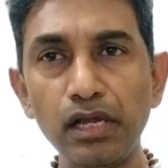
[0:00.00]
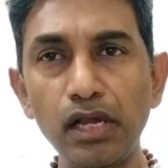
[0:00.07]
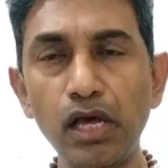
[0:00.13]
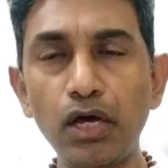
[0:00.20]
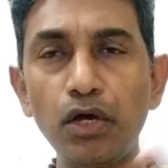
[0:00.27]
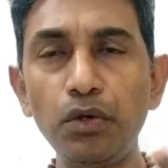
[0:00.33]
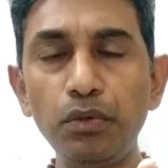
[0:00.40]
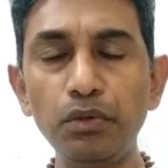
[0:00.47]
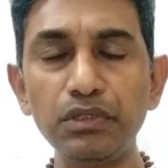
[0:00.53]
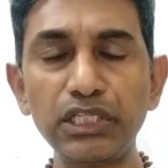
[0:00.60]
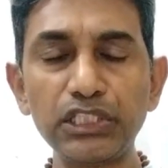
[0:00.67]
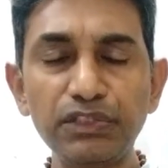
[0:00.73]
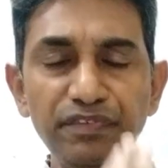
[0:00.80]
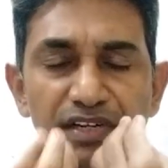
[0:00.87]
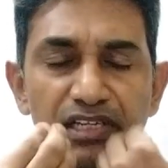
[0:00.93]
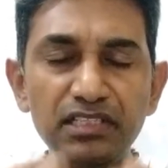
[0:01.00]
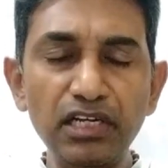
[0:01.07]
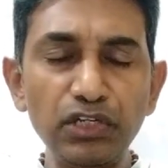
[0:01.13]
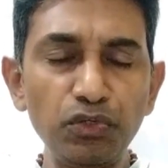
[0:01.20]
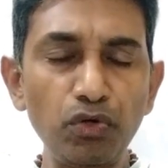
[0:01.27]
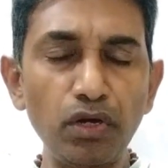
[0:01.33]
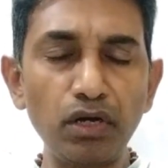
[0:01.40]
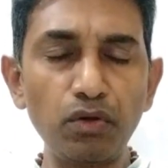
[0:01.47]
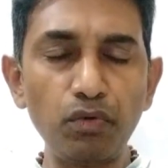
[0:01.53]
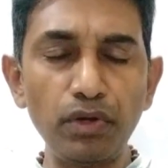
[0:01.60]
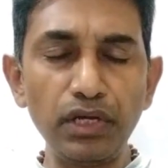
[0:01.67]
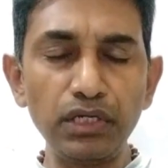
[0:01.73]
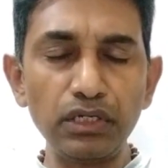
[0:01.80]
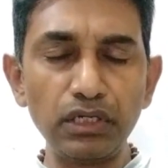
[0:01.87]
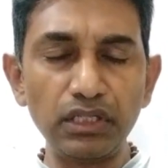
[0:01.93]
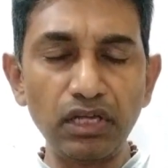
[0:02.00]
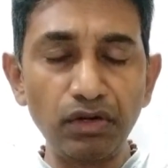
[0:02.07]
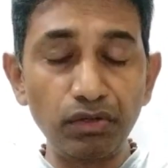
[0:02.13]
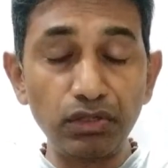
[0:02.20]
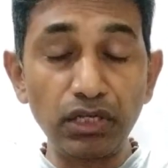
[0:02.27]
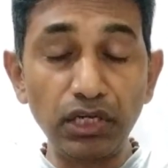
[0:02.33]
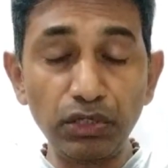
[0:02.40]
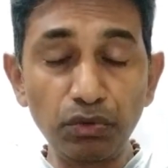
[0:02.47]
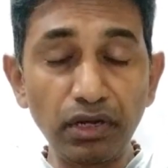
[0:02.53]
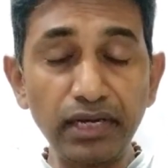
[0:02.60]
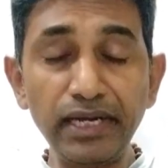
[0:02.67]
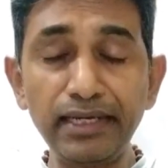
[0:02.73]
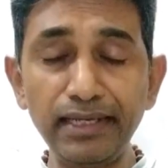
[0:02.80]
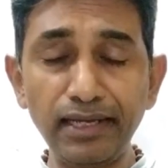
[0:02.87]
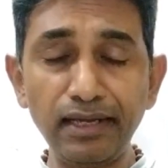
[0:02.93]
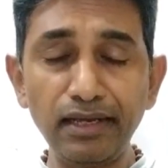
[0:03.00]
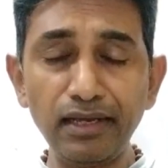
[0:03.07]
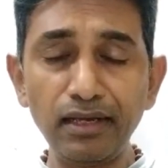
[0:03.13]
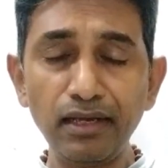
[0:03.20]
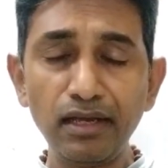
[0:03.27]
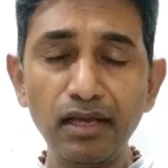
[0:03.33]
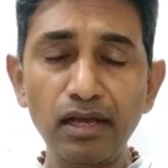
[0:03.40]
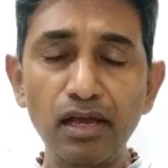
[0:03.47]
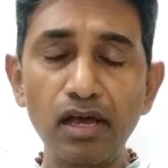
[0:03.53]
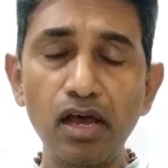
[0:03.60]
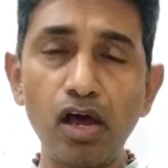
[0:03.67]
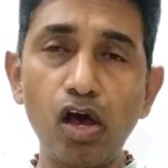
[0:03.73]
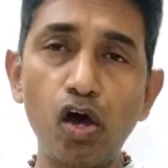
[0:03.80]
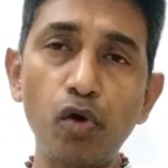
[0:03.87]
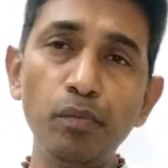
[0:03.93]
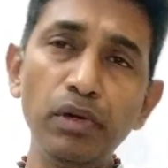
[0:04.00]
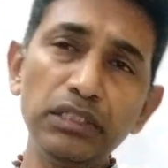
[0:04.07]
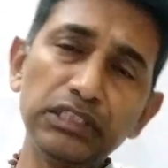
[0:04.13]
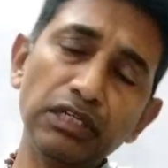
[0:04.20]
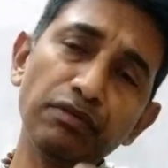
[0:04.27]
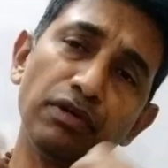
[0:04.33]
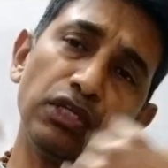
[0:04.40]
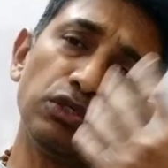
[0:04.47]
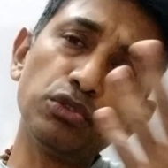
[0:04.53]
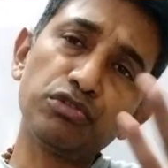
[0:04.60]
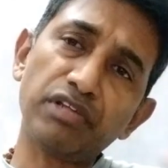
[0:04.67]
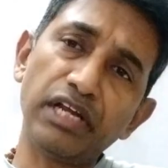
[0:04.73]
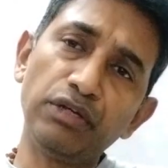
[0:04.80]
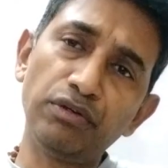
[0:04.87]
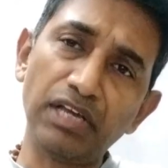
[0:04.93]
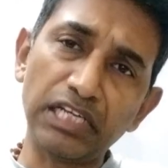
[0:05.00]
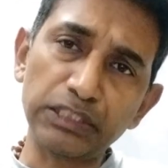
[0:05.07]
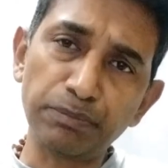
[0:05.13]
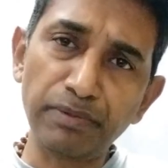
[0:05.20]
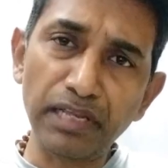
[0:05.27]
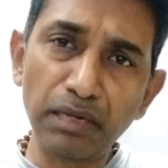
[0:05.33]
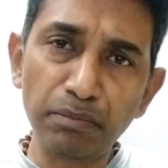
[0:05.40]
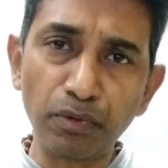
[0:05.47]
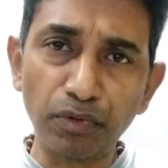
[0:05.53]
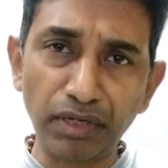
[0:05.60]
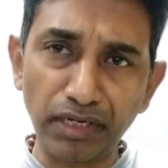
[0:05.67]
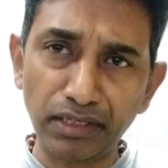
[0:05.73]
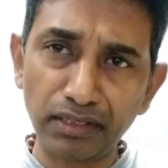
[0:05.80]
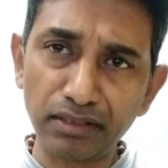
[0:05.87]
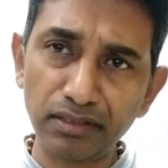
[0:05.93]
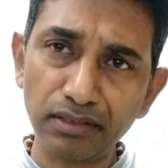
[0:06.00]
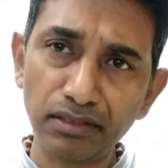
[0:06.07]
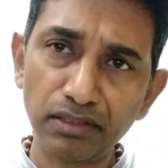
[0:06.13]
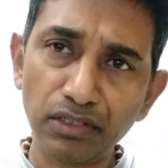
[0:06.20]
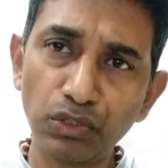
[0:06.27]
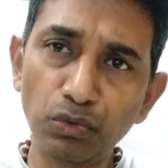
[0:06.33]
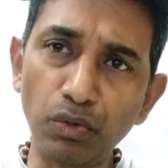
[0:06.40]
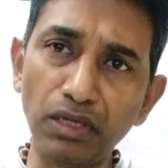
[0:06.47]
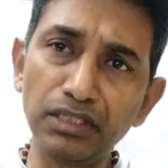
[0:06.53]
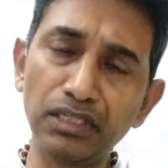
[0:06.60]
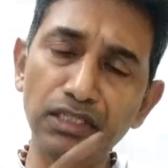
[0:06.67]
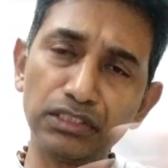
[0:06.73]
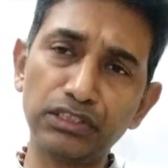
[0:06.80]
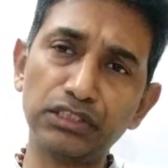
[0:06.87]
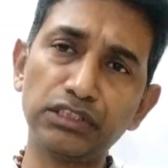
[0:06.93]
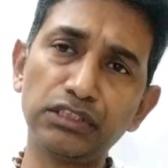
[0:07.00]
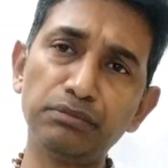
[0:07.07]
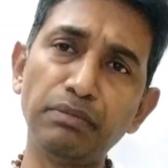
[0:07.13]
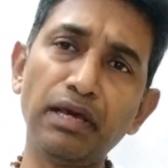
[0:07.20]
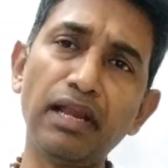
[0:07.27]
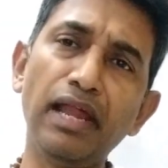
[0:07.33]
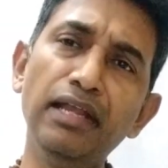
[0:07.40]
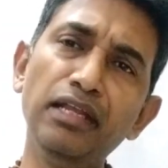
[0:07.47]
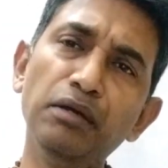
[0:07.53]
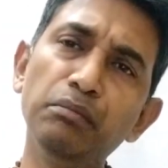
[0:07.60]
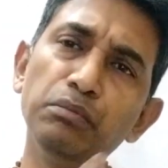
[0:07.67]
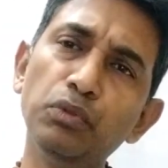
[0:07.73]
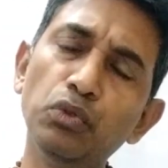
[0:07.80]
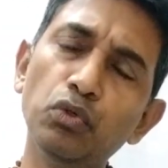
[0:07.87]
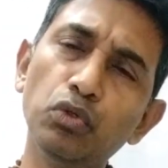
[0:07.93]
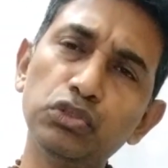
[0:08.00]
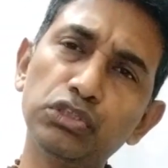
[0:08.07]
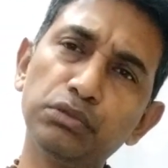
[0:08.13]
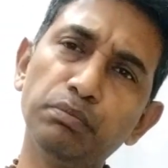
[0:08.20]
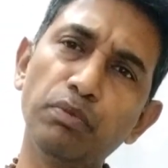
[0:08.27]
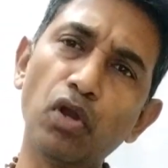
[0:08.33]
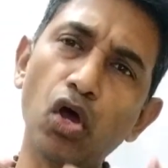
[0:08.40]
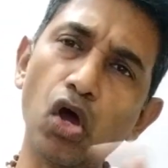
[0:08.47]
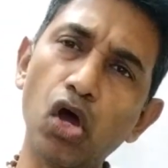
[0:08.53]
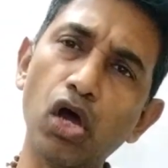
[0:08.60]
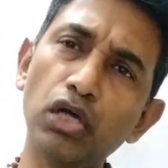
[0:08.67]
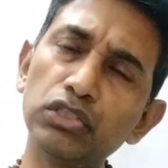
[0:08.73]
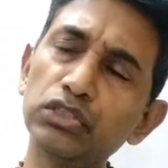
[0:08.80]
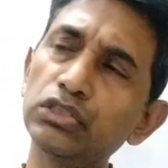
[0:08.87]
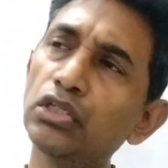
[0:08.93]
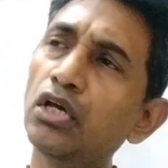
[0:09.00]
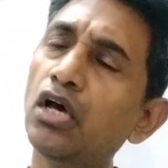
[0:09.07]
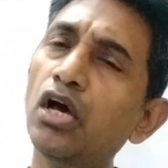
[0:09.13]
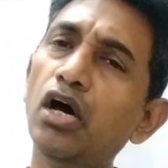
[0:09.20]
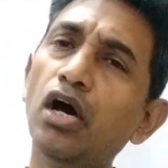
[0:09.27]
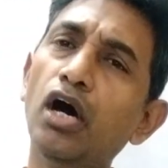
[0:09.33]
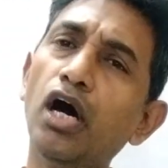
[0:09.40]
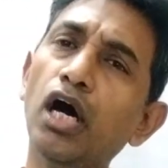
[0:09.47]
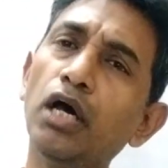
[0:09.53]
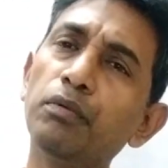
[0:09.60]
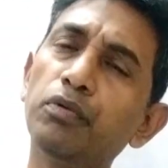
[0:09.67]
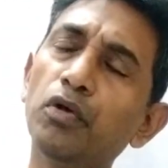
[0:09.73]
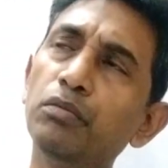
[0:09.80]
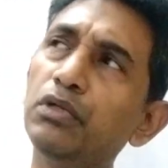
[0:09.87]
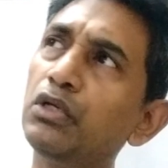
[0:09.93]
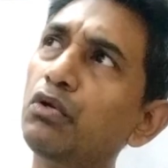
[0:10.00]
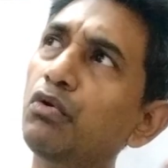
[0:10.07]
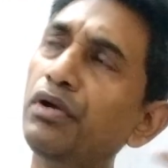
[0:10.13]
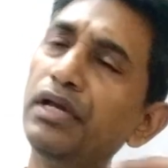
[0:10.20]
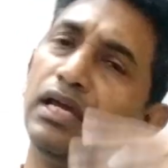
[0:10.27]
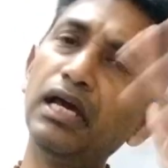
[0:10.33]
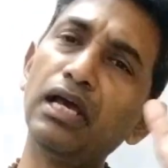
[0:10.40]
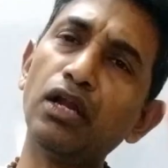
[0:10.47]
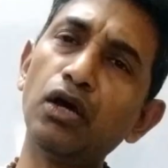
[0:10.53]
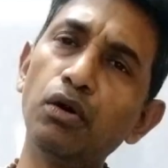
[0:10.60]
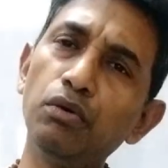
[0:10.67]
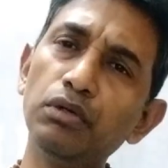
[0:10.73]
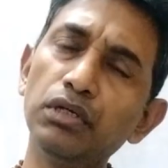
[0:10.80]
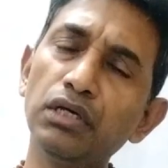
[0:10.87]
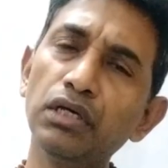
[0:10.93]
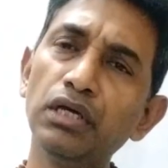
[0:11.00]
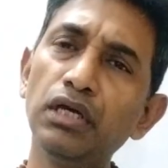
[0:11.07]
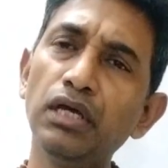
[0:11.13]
Now, the sweet that you are eating, how much ever you try to explain about it to others by writing books, blogs, or probably going around,